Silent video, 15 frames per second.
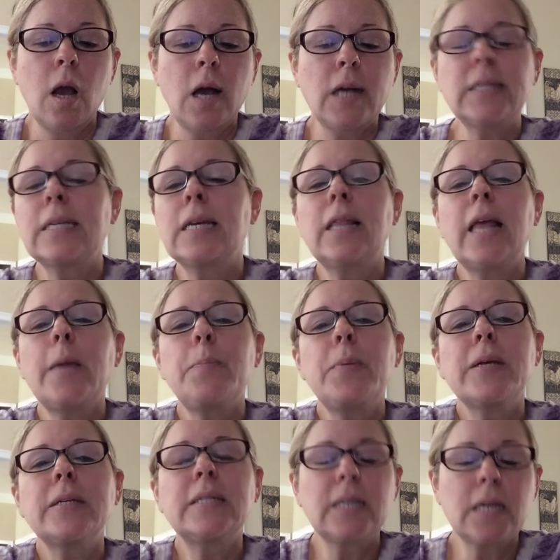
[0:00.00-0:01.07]

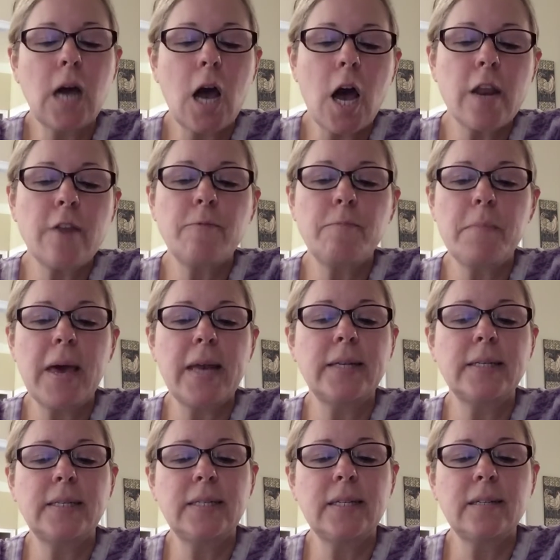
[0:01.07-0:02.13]
Asclepius, the god of
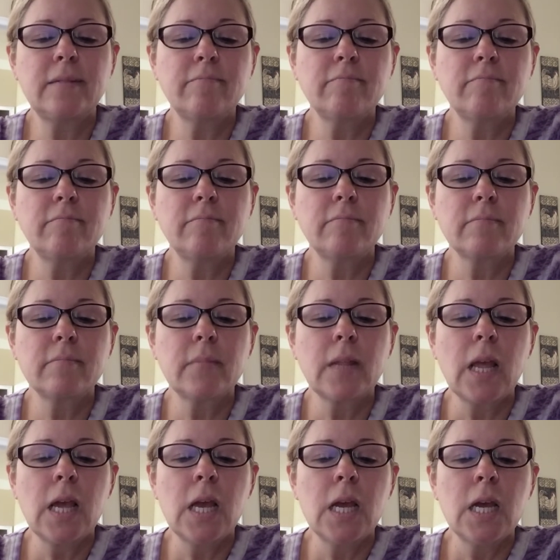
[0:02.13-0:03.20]
medicine,
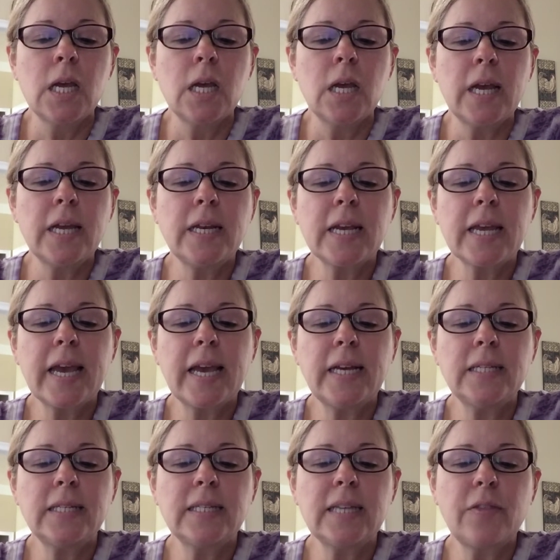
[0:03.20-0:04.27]

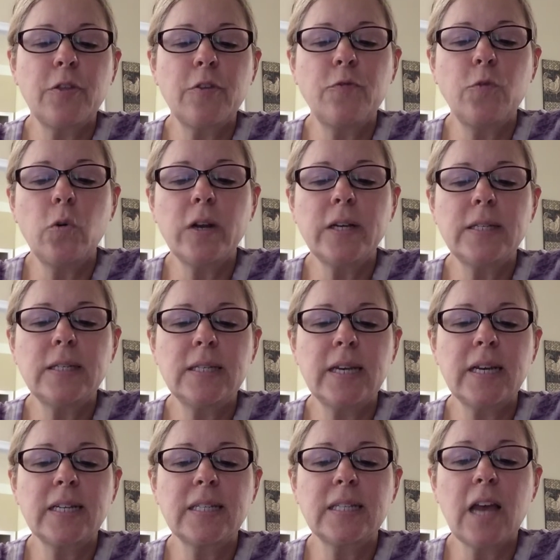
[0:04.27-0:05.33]
indicates that the
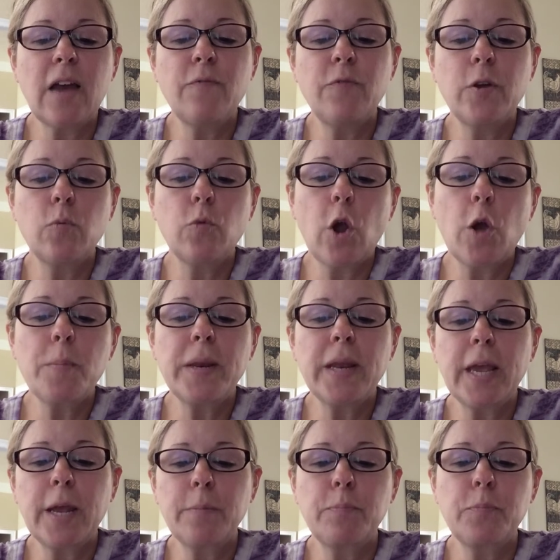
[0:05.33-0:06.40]
46 of the Roman
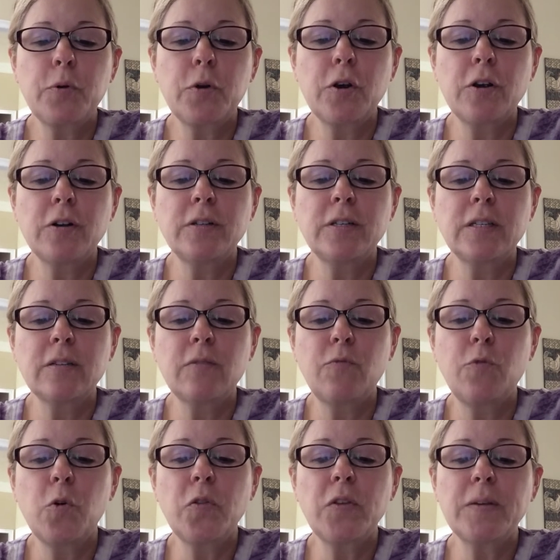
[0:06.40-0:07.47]
emperors
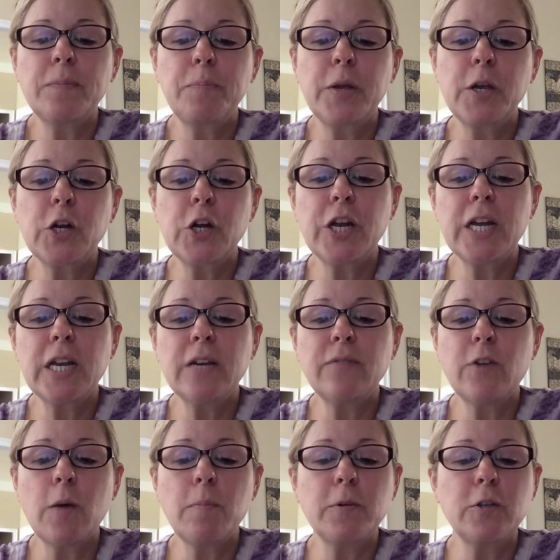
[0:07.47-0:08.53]
for the period
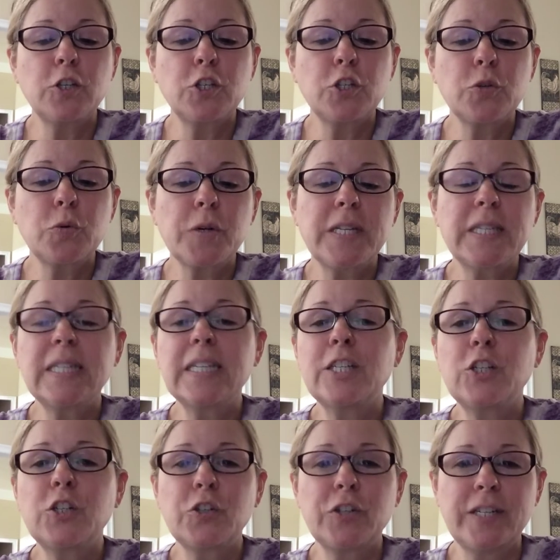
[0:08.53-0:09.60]
of almost three
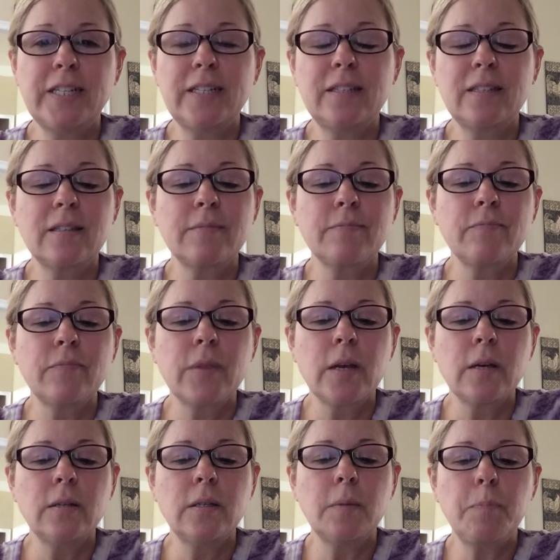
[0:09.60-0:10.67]
centuries
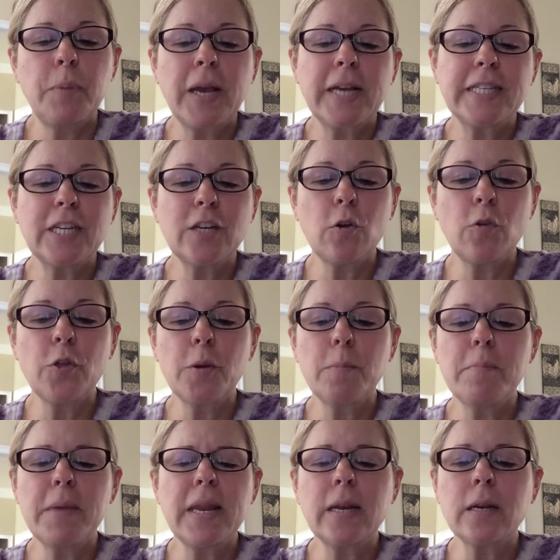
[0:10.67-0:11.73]
depicted on their
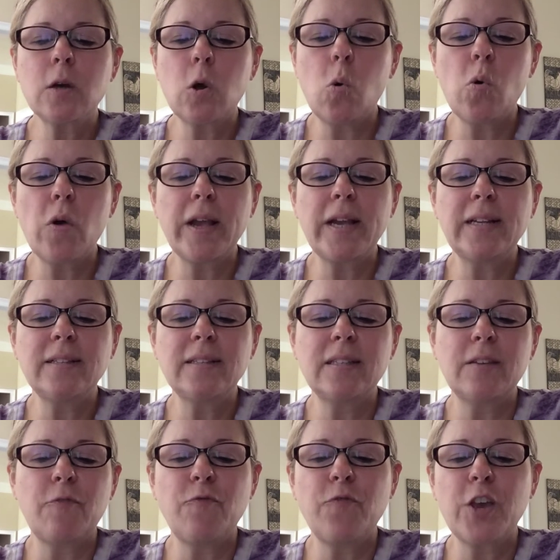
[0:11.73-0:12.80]
minted coins
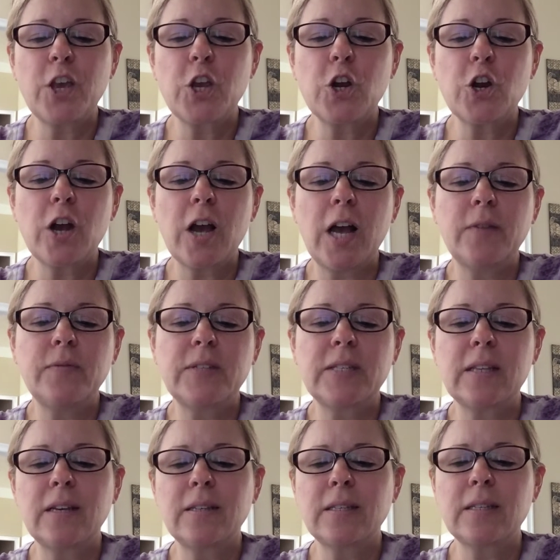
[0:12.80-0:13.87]
the figure of
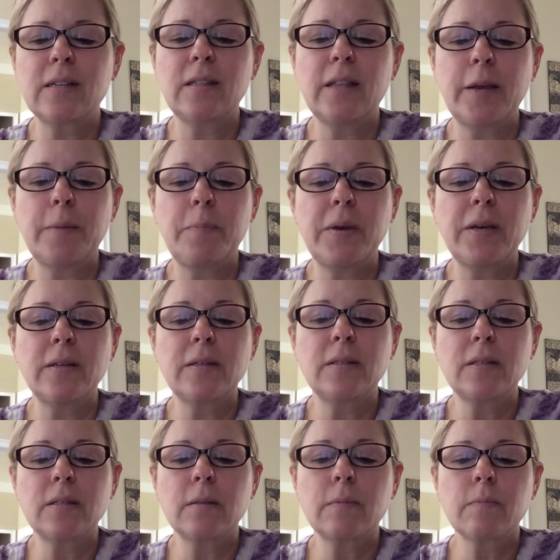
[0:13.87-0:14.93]
Asclepius.